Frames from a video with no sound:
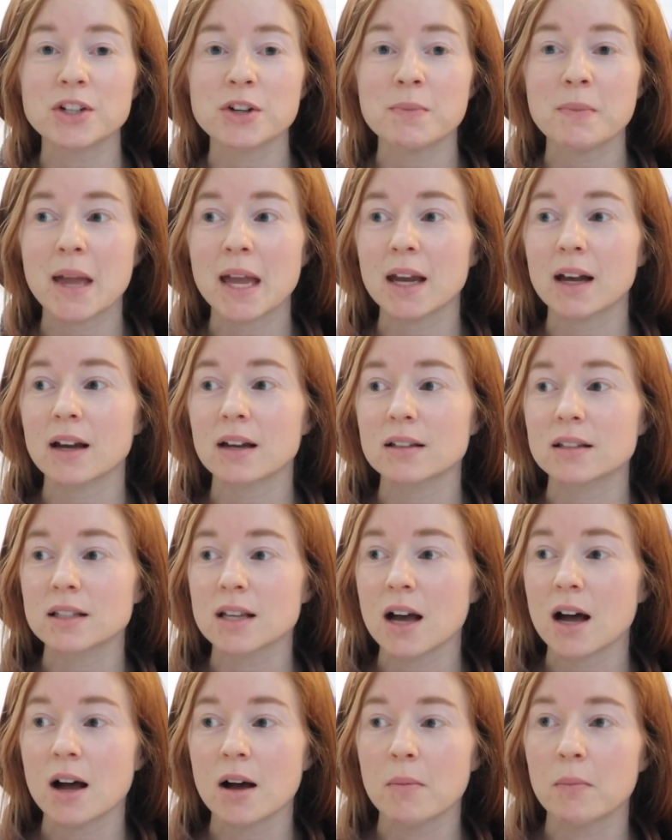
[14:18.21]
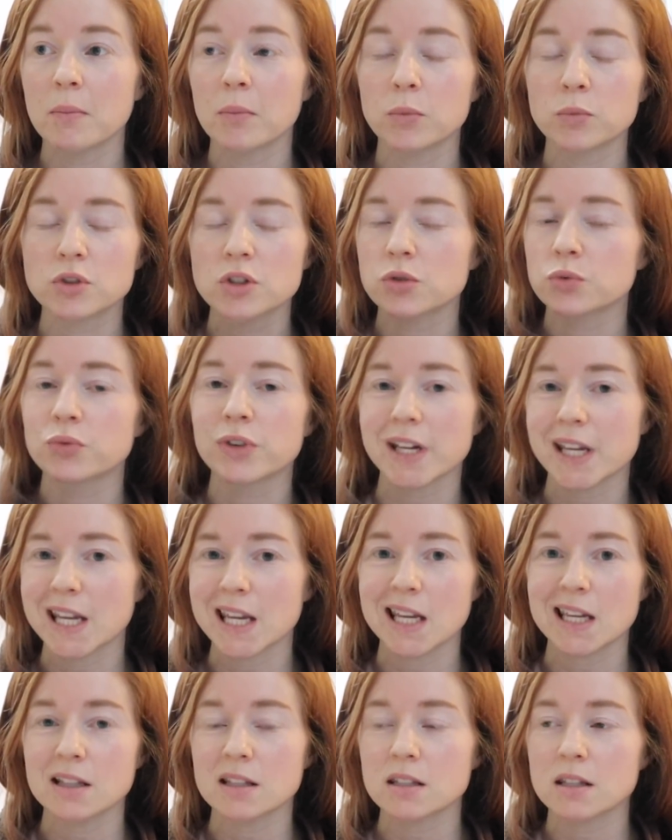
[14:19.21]
to make just
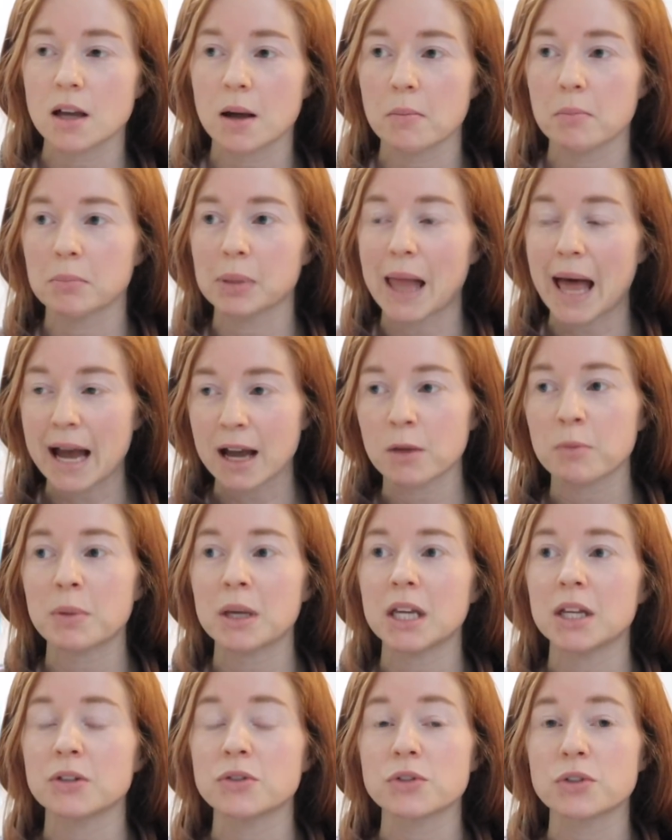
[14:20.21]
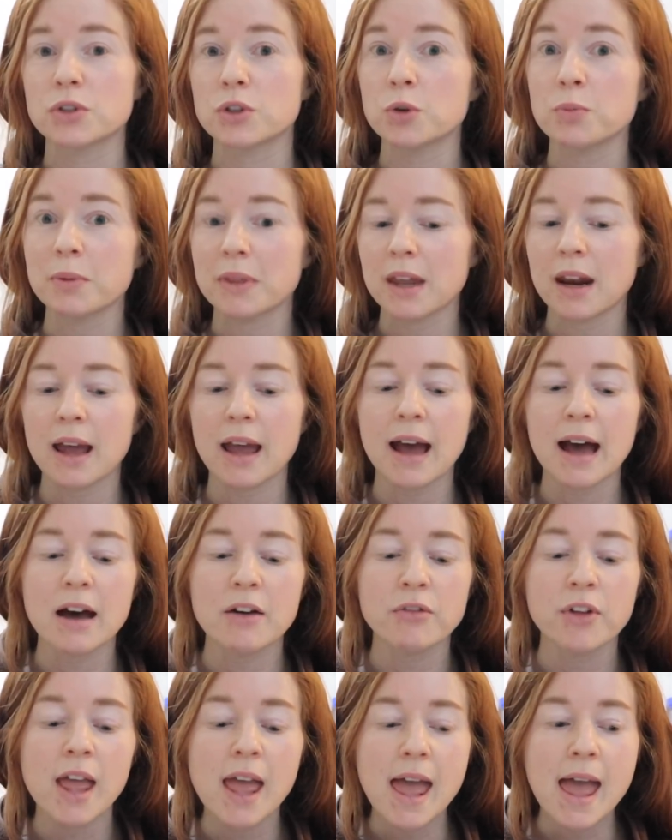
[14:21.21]
reheat some black bean soup that I
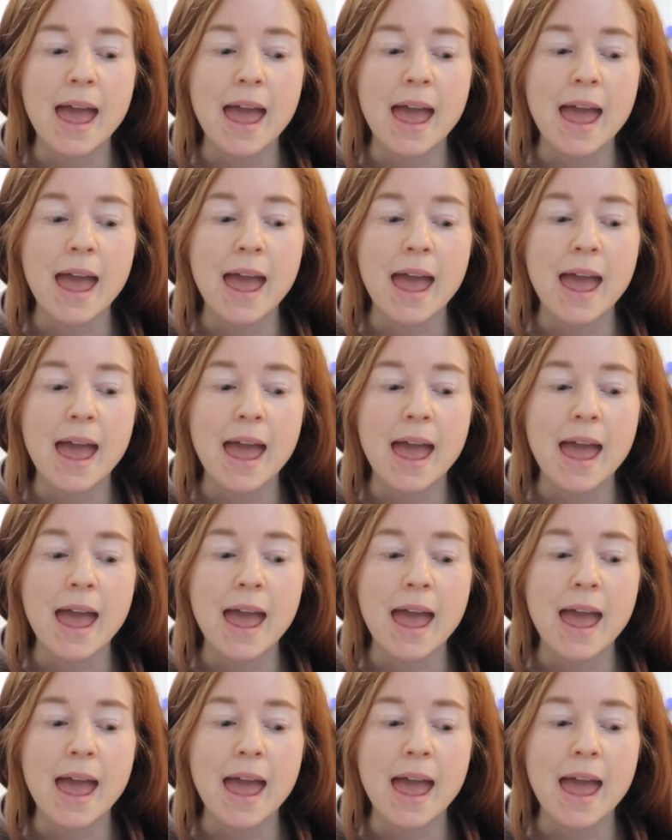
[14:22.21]
have,